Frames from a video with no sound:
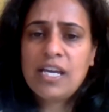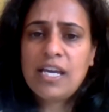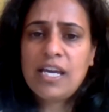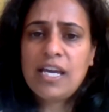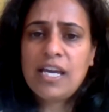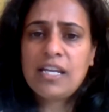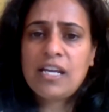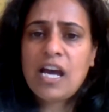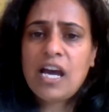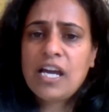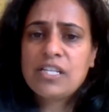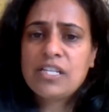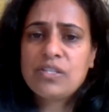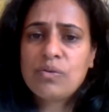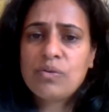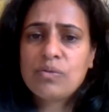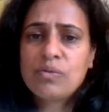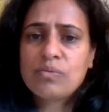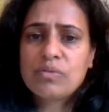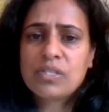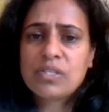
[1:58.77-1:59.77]
And I
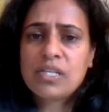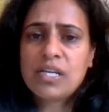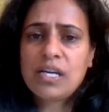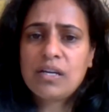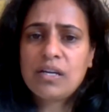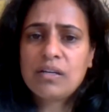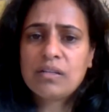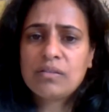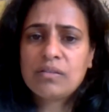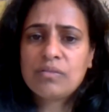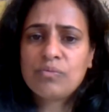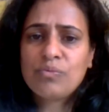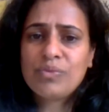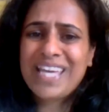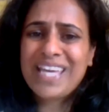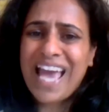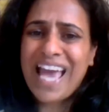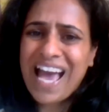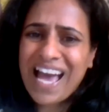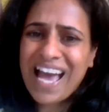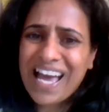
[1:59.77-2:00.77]
don't
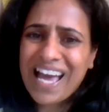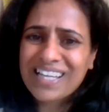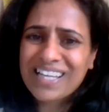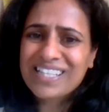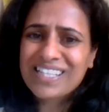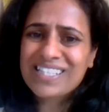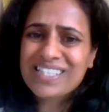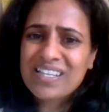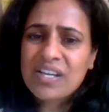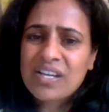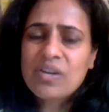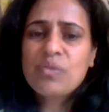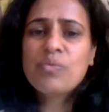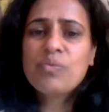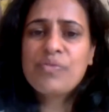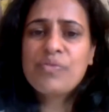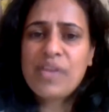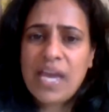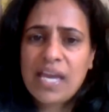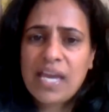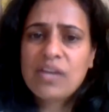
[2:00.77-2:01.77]
react with
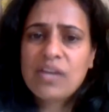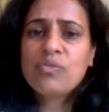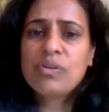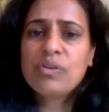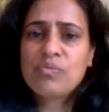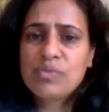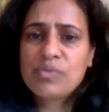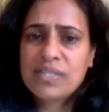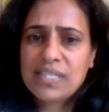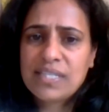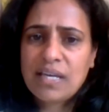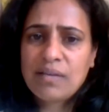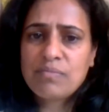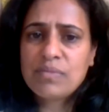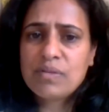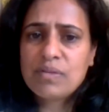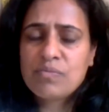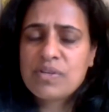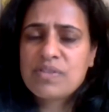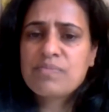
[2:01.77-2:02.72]
anger and resentment with